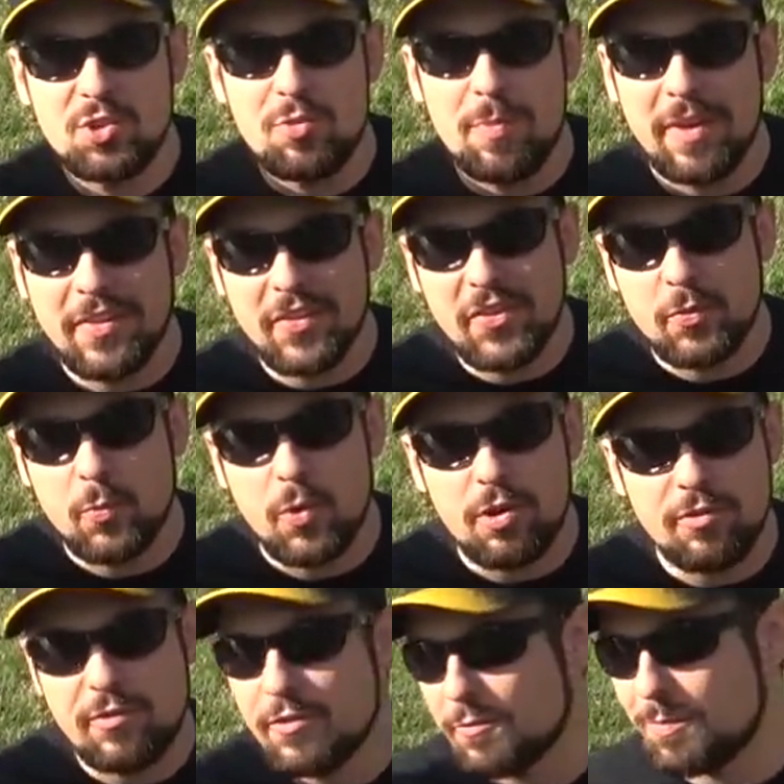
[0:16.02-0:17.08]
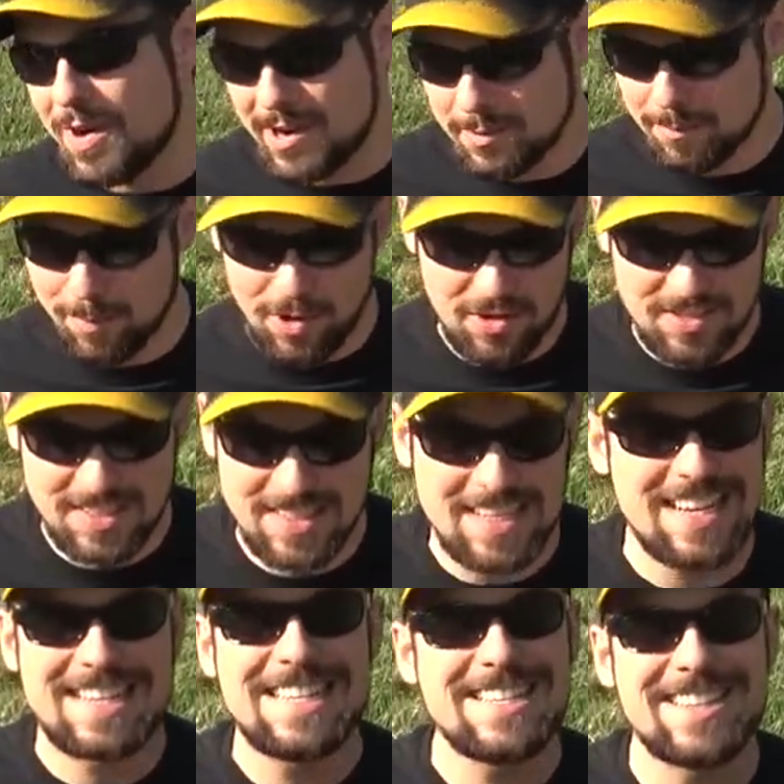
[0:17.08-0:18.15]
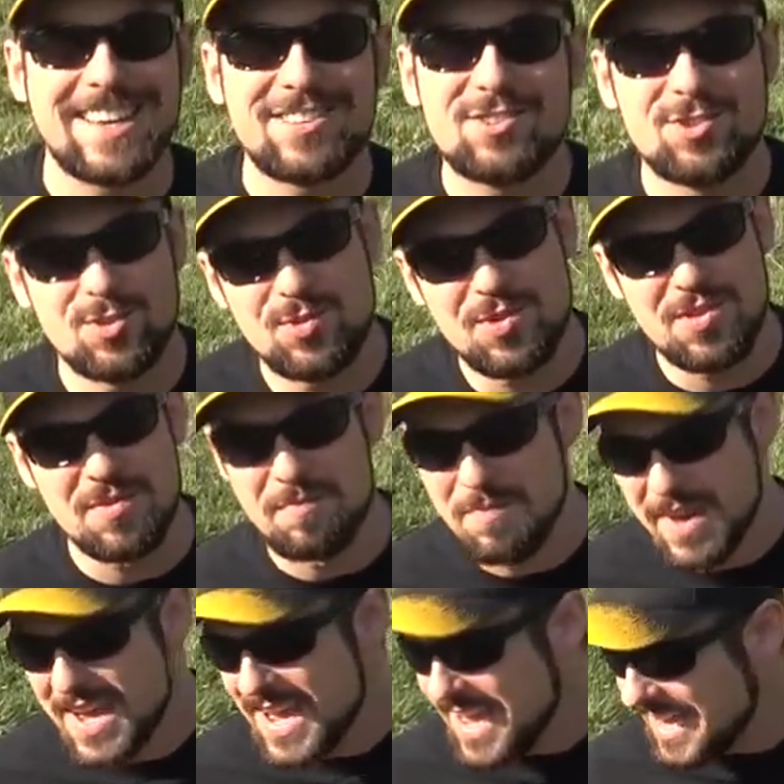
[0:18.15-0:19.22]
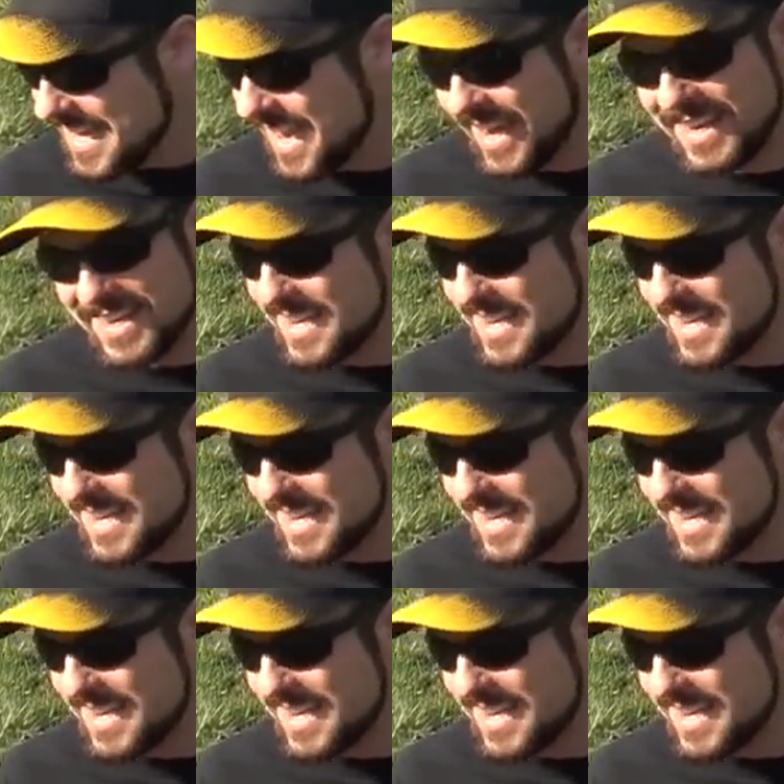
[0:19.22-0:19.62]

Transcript: 2 months worth of BarkBoxes. I didn't get to do them yet,